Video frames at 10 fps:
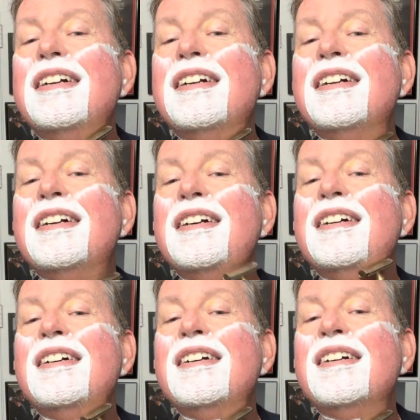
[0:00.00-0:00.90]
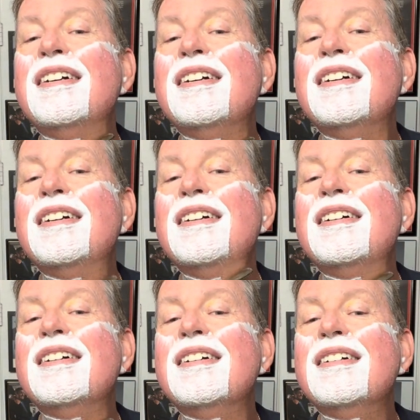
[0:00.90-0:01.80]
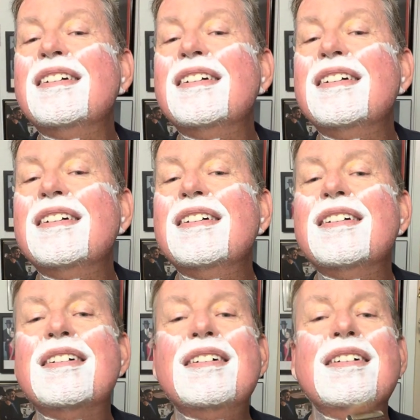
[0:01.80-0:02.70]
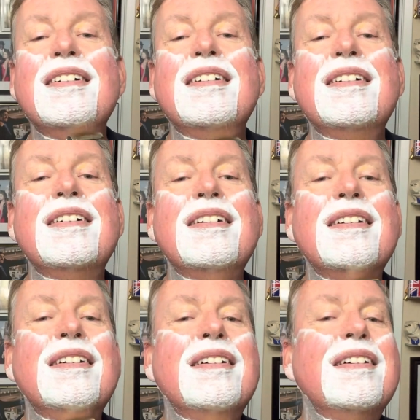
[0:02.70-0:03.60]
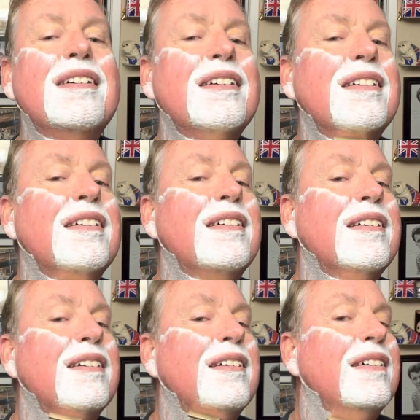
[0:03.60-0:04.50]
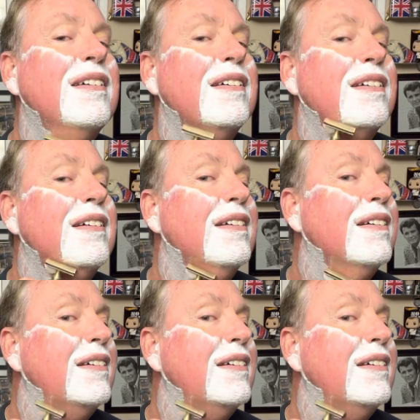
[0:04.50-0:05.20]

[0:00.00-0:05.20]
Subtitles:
Nothing is said.